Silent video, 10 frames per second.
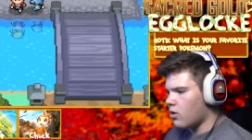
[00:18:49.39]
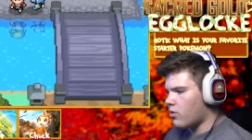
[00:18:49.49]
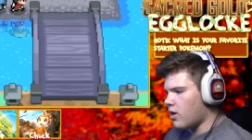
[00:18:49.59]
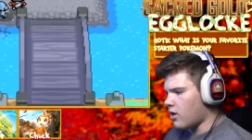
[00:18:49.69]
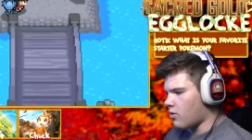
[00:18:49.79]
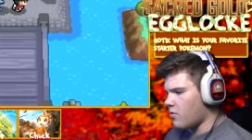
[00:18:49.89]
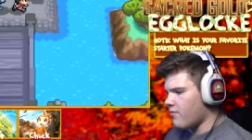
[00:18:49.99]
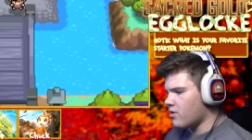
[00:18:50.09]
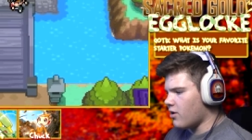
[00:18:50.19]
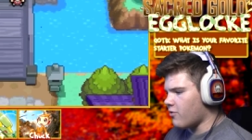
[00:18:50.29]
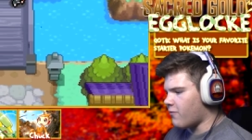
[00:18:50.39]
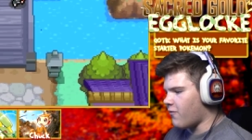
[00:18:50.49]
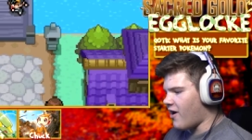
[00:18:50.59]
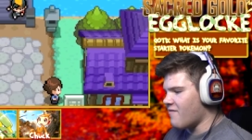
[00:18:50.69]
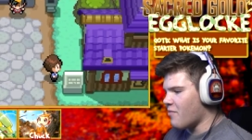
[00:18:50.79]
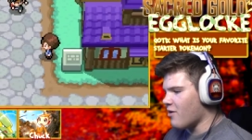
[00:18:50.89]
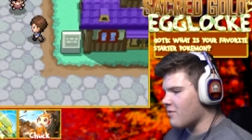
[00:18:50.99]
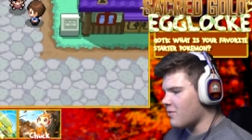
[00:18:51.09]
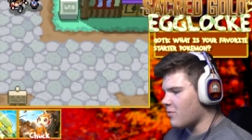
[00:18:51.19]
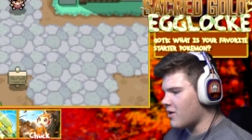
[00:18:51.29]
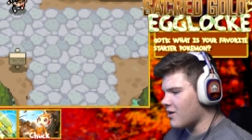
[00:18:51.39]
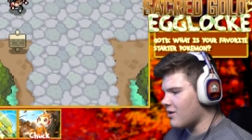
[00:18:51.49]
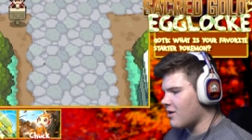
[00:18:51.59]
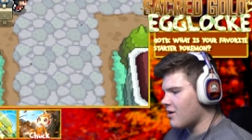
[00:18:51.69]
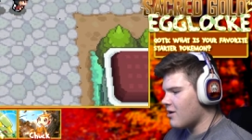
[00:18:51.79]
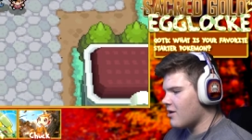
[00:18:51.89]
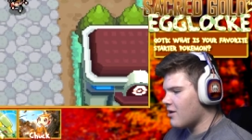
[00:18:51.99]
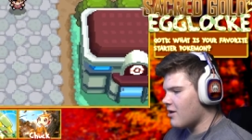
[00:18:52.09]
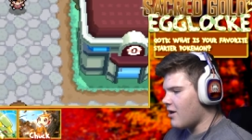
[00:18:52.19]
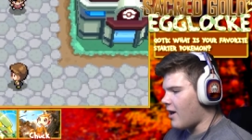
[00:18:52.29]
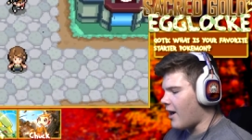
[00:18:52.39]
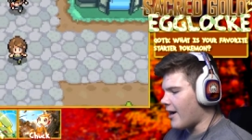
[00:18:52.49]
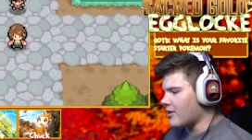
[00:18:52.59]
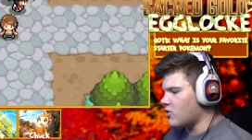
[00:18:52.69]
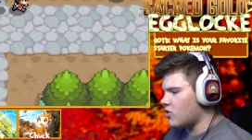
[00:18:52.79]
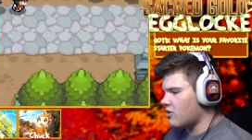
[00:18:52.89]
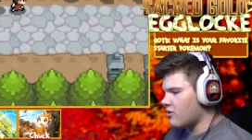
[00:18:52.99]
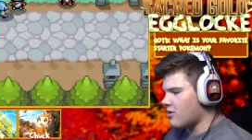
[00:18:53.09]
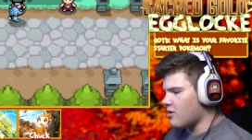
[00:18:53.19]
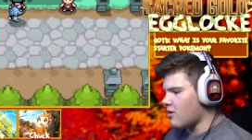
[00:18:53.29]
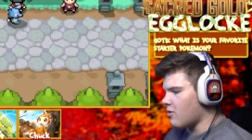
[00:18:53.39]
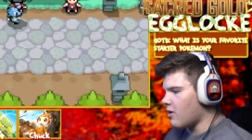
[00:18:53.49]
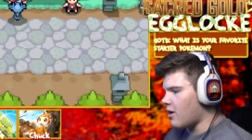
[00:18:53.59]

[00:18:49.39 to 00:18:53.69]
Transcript: Okay, so we have another five Pokemon we can hatch. So